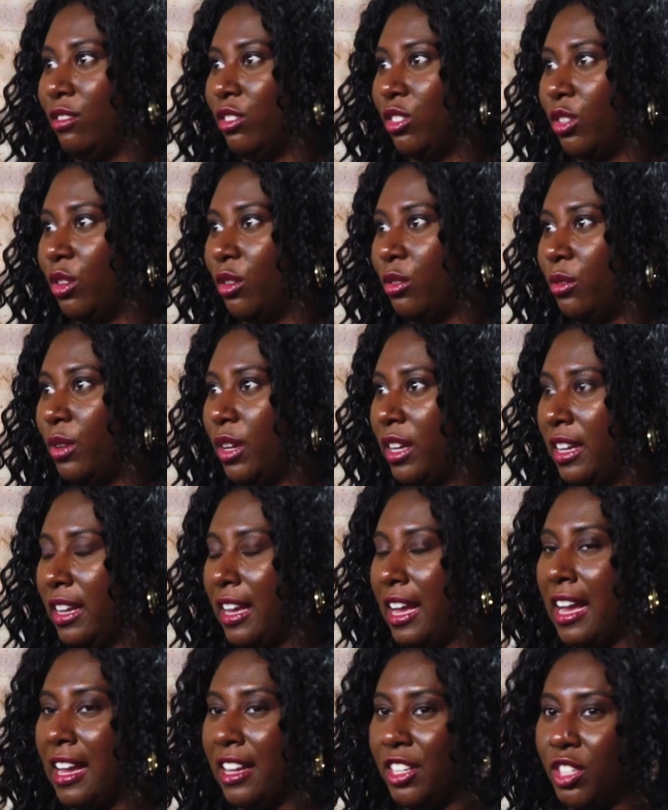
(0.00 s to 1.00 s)
So
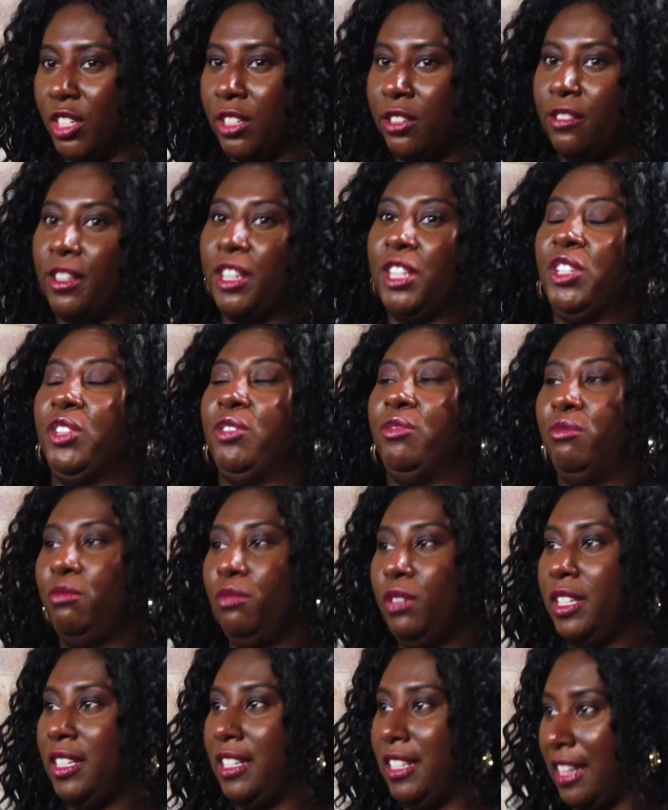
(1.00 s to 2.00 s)
our generation
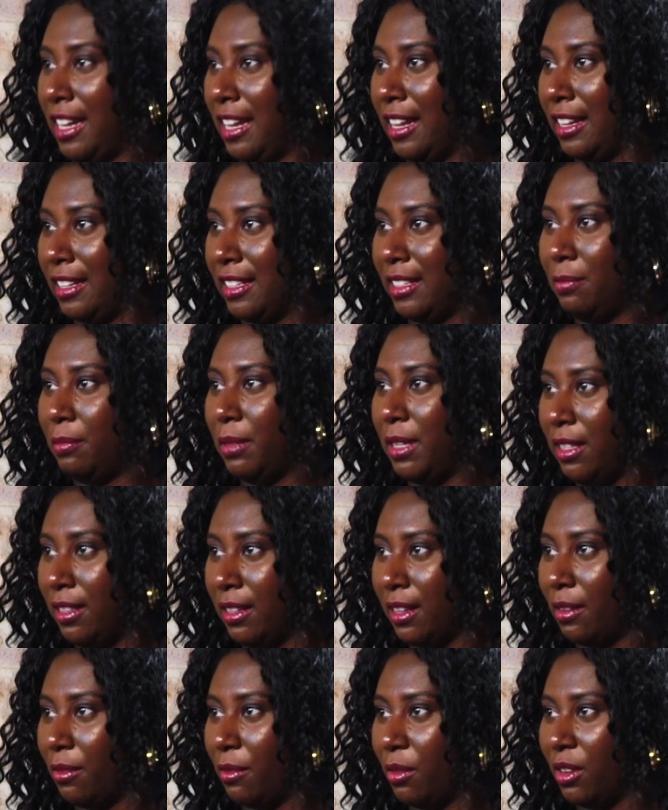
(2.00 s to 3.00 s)
really has been
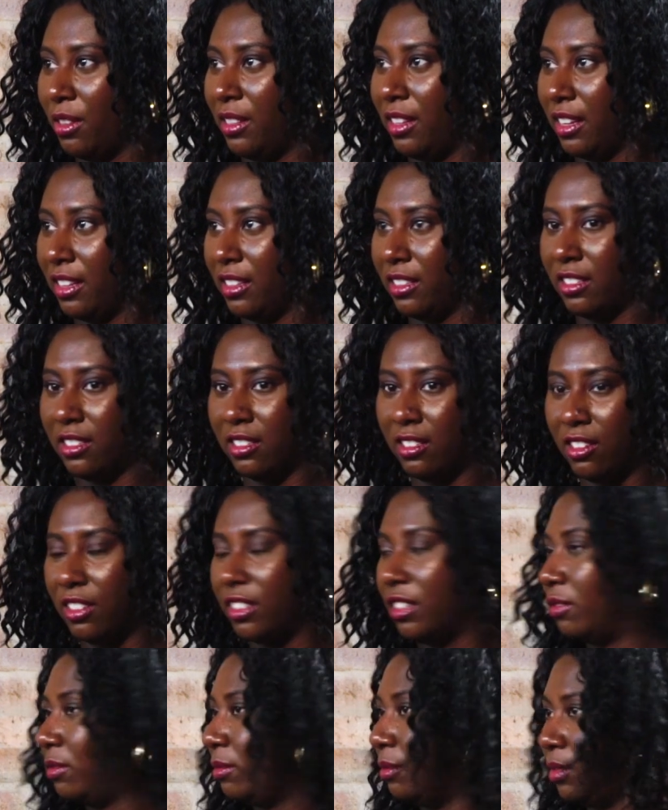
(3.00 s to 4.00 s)
that one that's kind of